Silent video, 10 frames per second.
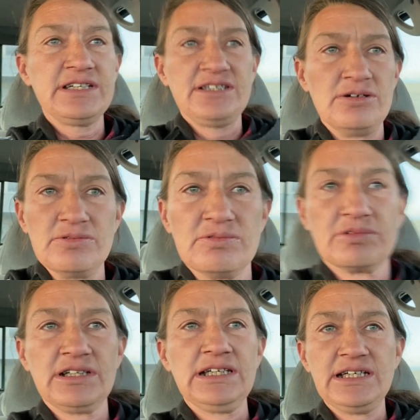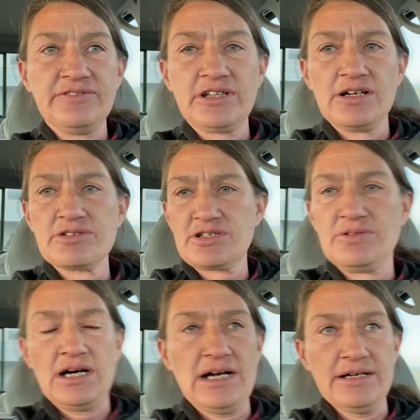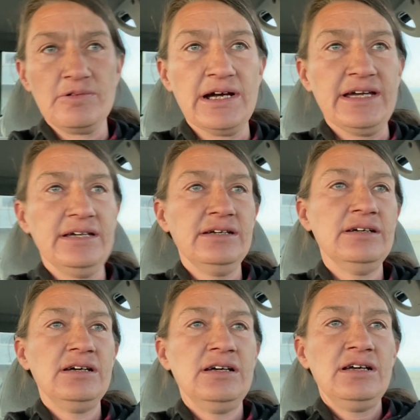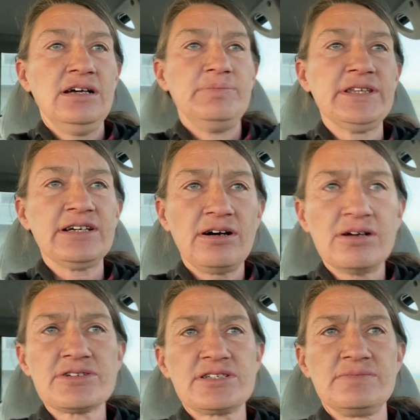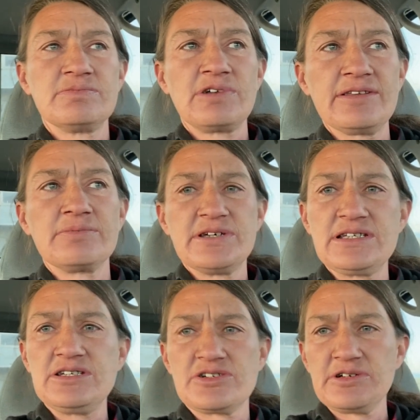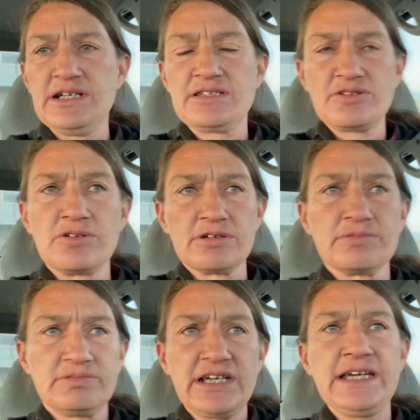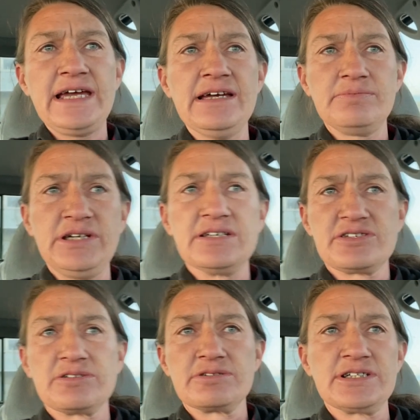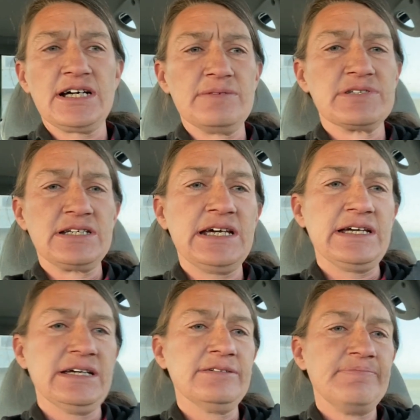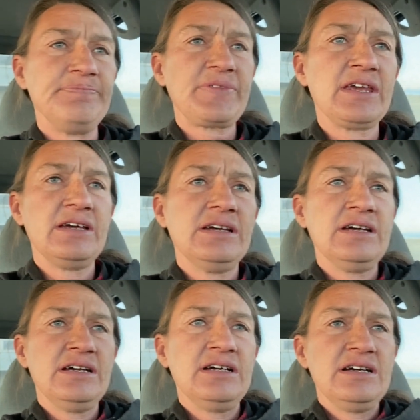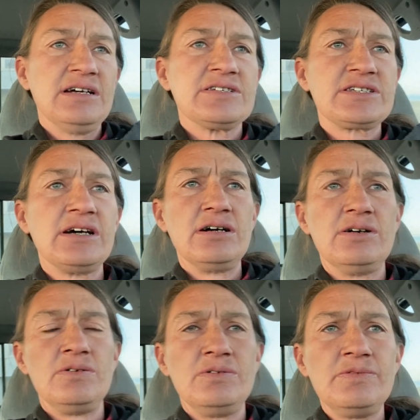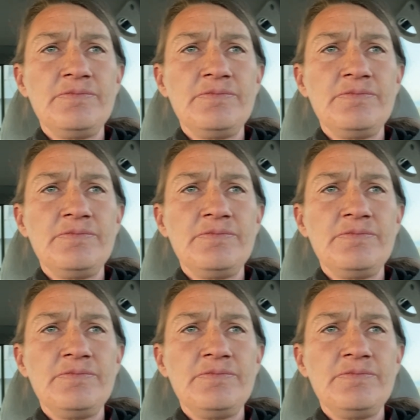don't really live close to a highway, but there are some rather busy streets, or they can be at certain times of day. So